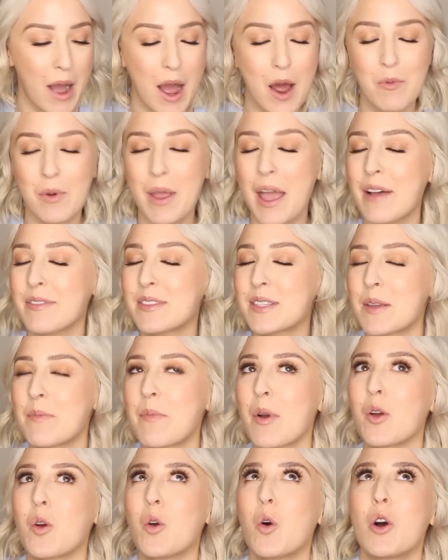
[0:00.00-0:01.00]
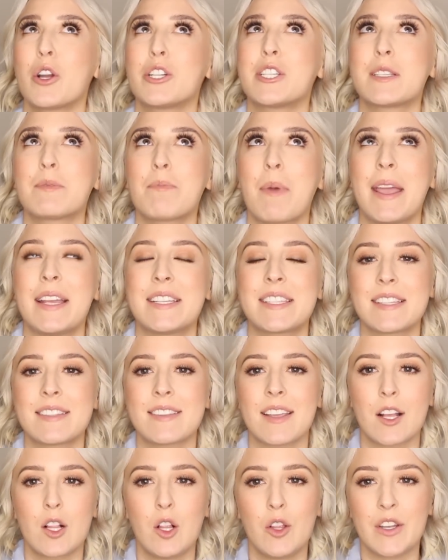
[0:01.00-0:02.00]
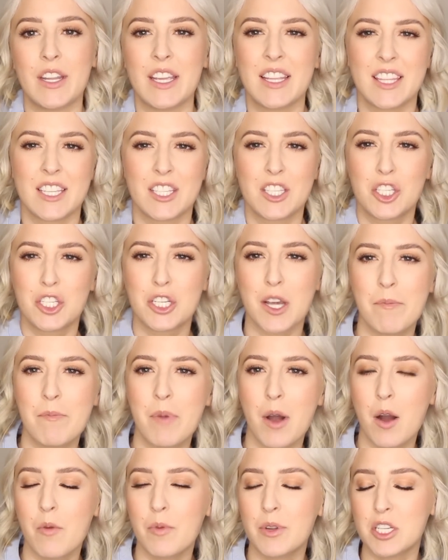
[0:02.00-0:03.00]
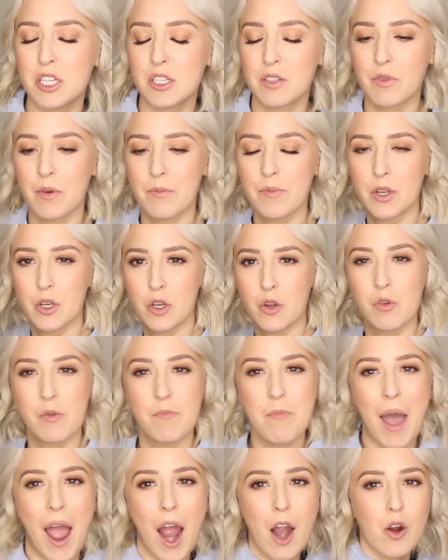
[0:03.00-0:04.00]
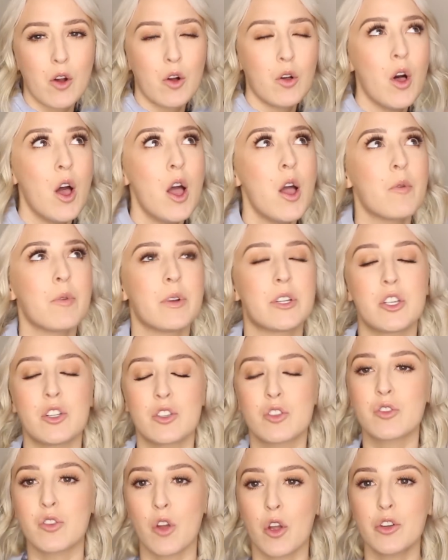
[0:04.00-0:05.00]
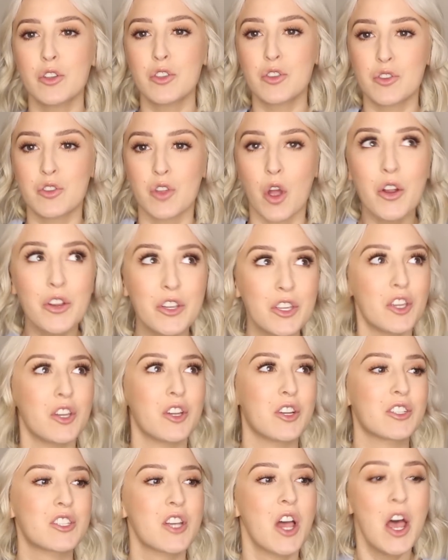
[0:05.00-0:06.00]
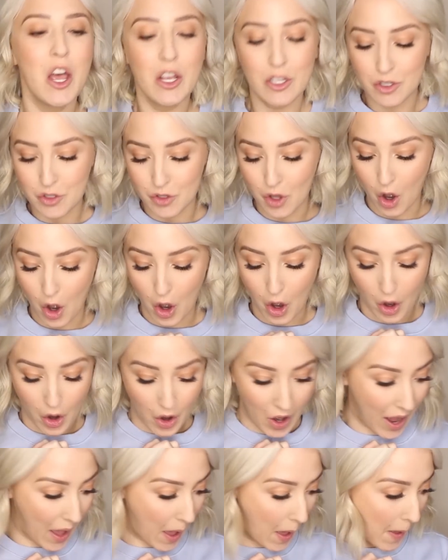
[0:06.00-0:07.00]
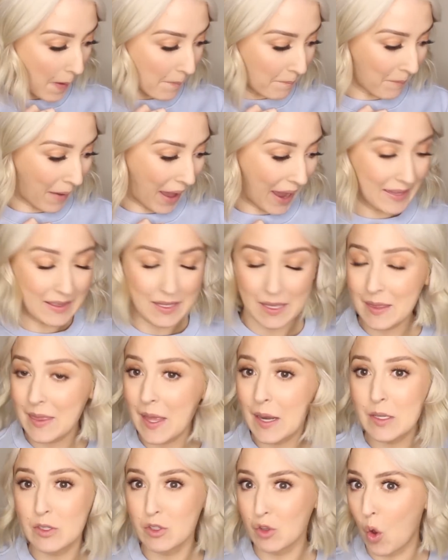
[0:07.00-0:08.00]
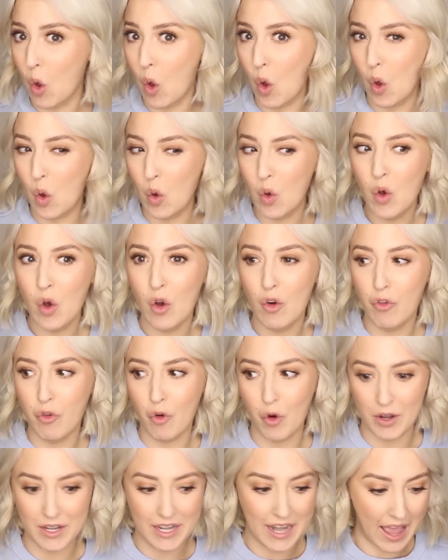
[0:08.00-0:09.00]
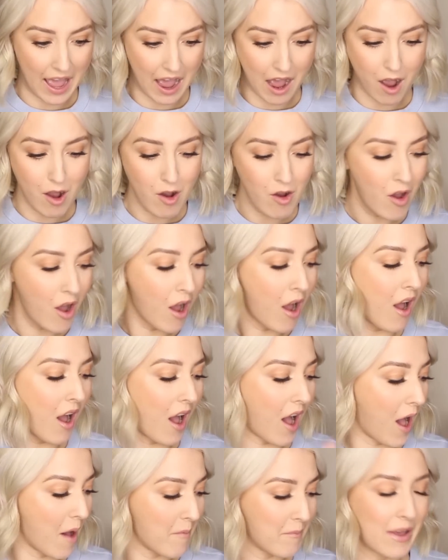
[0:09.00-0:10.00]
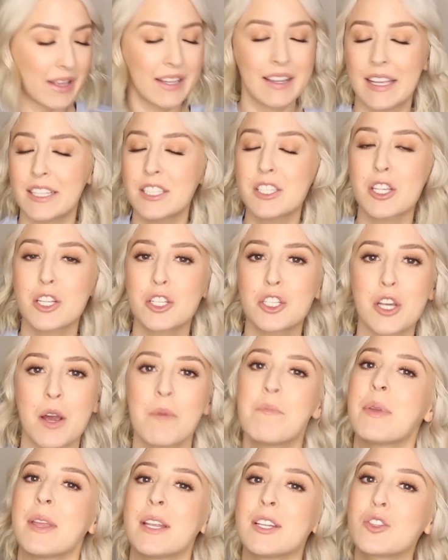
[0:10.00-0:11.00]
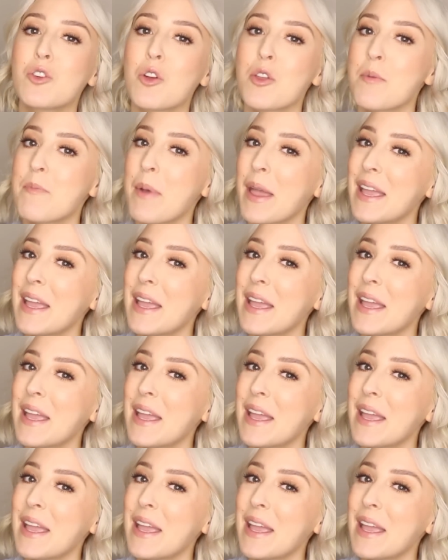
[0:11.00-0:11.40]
But we have some gorgeous pieces, including this jumper, which is from the new apparel, which is so, so cute. So um, I think that is all for now um, let's jump into the